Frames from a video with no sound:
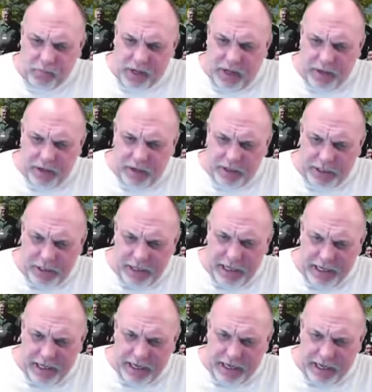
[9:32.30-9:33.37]
There's the
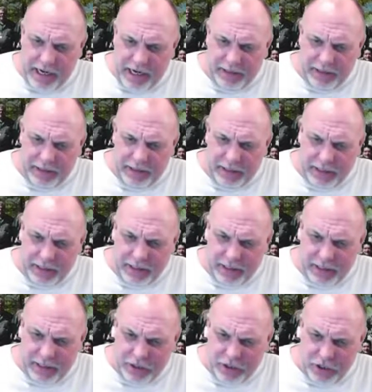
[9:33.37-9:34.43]
link again.
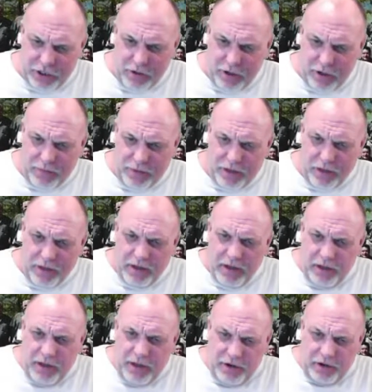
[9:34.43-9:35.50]
Did it show up?
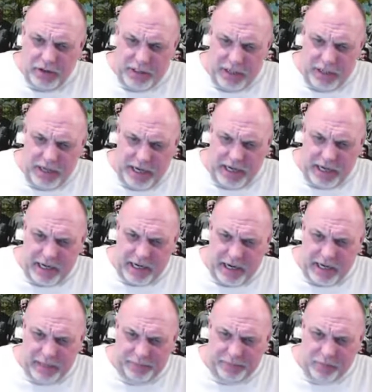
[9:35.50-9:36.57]
There's the link
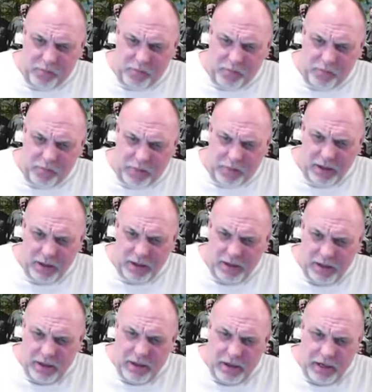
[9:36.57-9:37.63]
again.
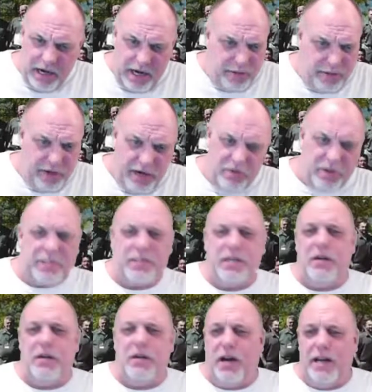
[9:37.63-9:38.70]
Anybody wants to
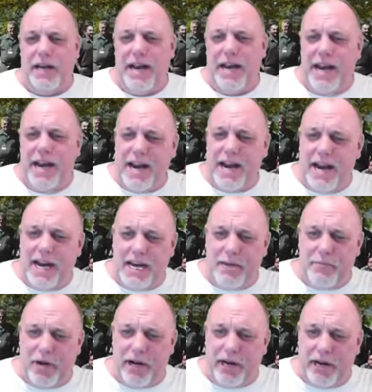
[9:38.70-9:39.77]
come on?
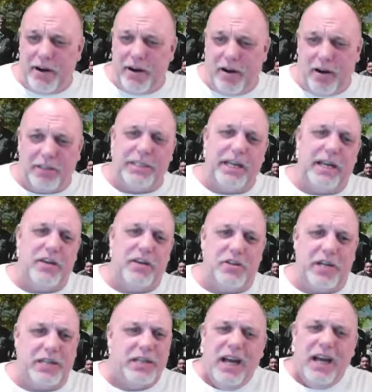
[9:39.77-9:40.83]
Anybody at all? I'll take a
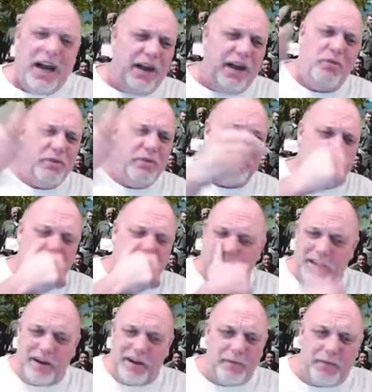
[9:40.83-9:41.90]
chance. I can always hit the
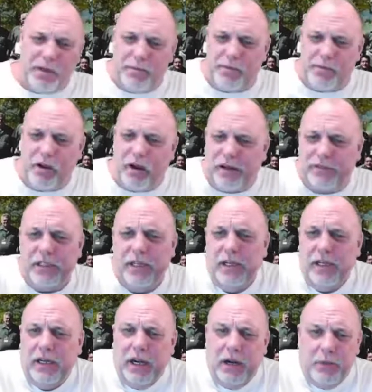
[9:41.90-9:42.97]
button and bleep you off.
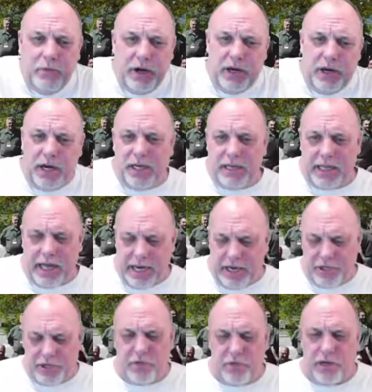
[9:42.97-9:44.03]
But
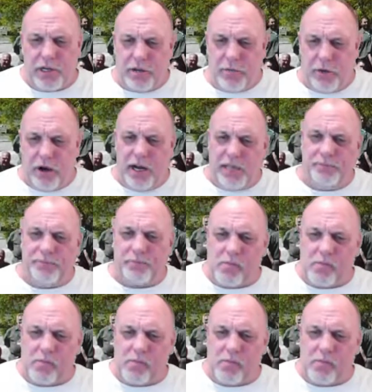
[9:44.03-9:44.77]
Genghis, you want to come on?